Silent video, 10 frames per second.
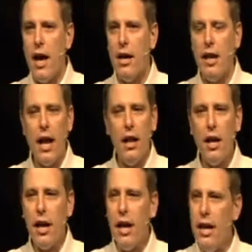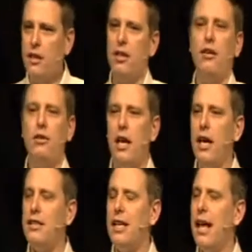And yet I look at each of those
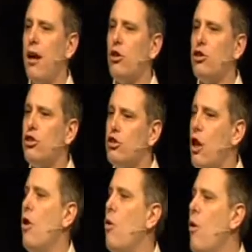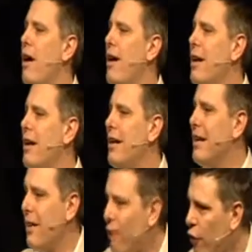kids, they are so
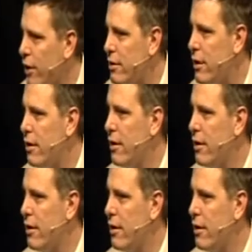different.